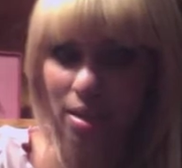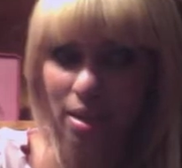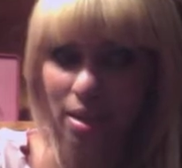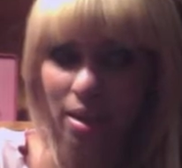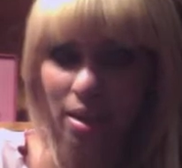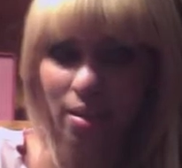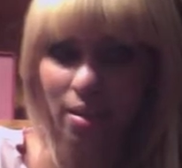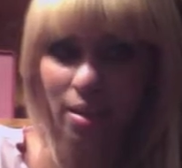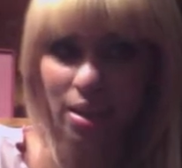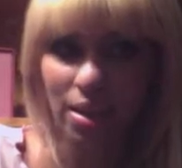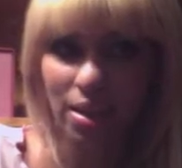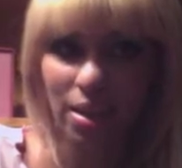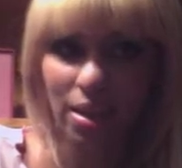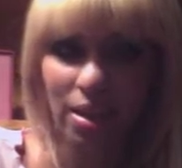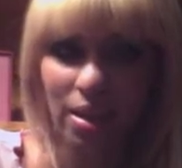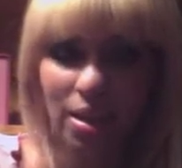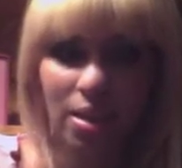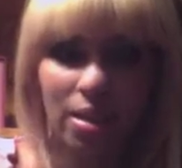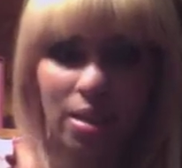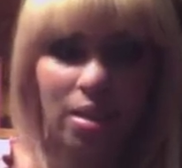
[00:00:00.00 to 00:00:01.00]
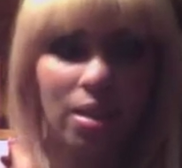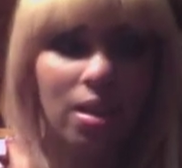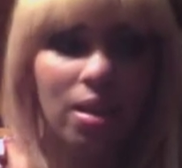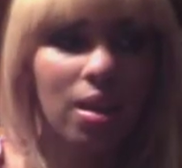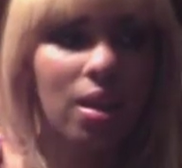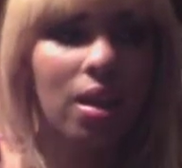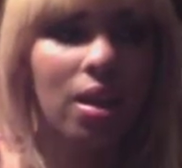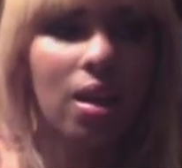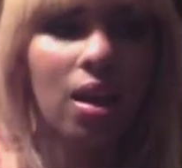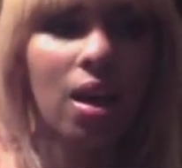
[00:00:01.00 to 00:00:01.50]
and I cried like an idiot.
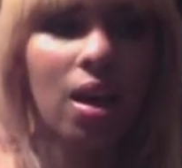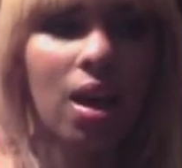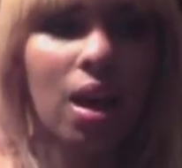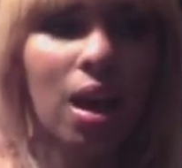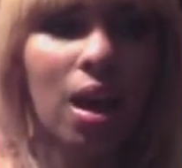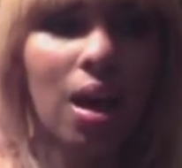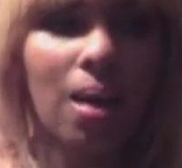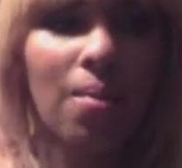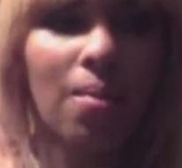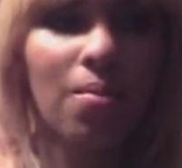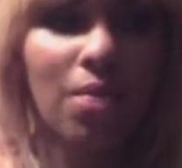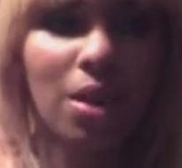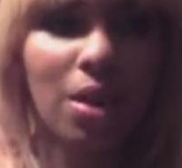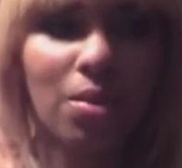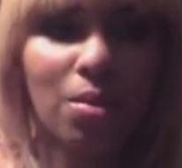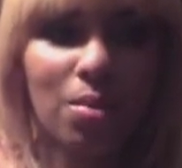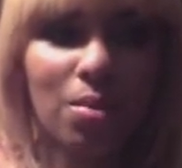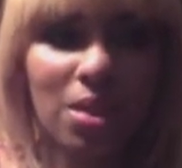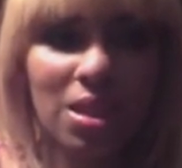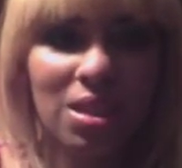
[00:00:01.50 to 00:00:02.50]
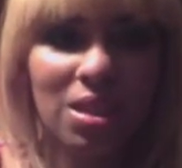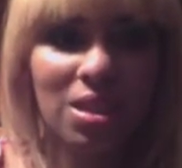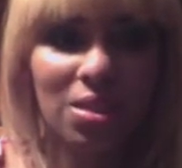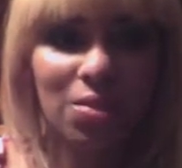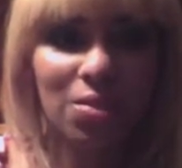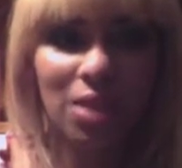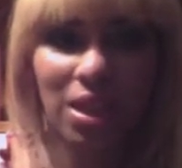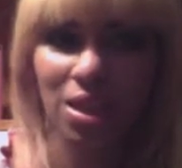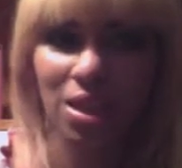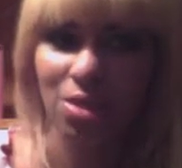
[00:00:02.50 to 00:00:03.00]
Very reminiscent of
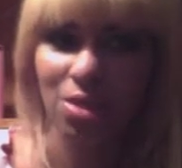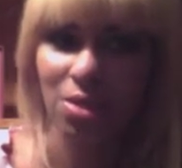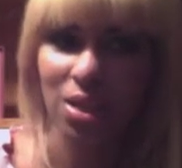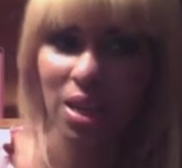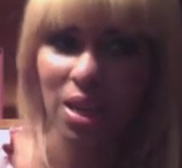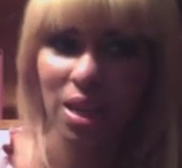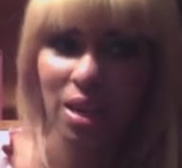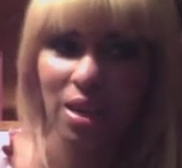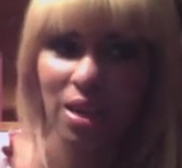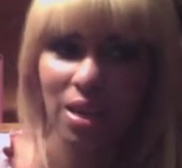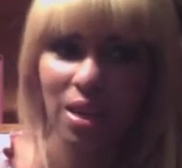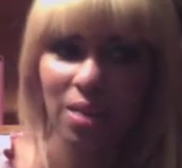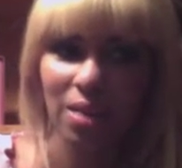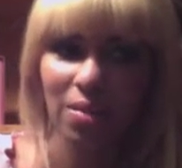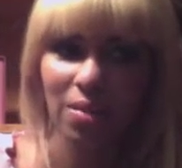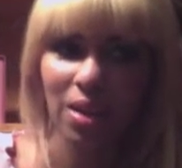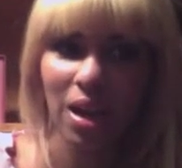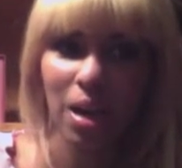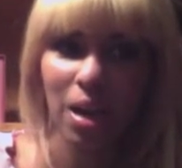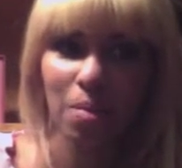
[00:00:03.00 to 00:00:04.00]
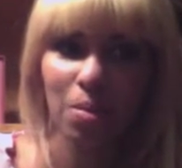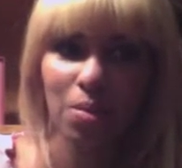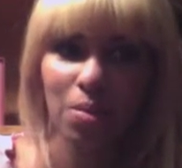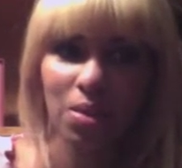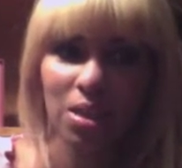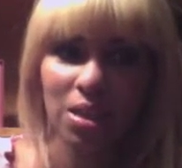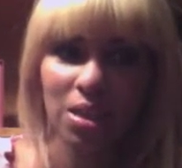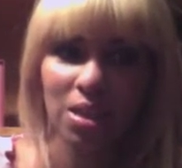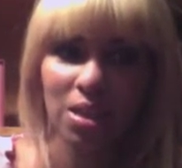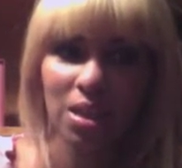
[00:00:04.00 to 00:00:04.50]
when Edge retired. And what happened
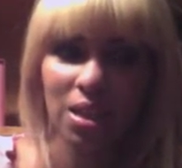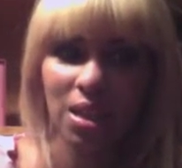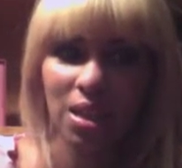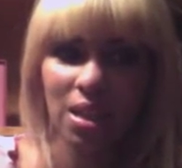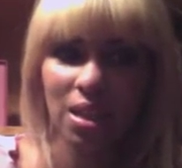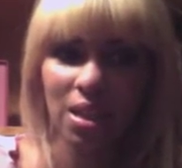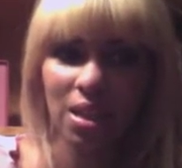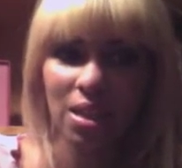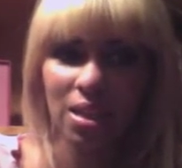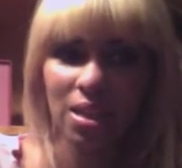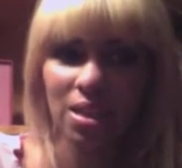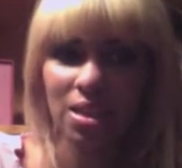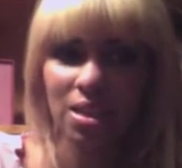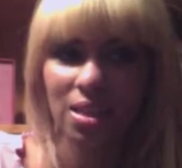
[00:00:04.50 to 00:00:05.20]
was he, at